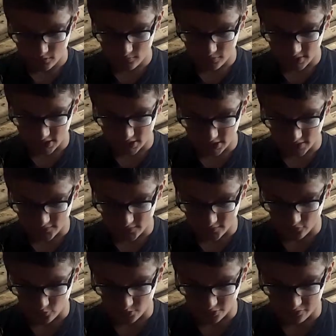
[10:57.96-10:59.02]
But you have to
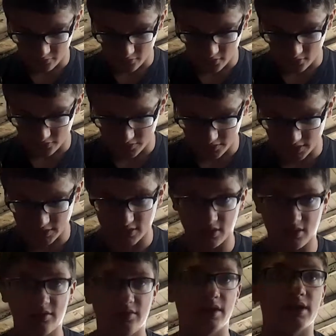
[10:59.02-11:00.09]
have a really small, thin
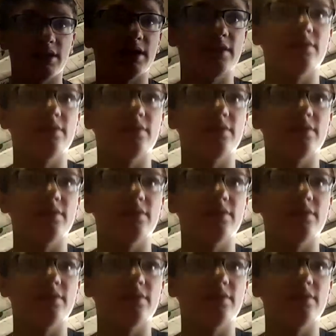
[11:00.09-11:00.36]
thing.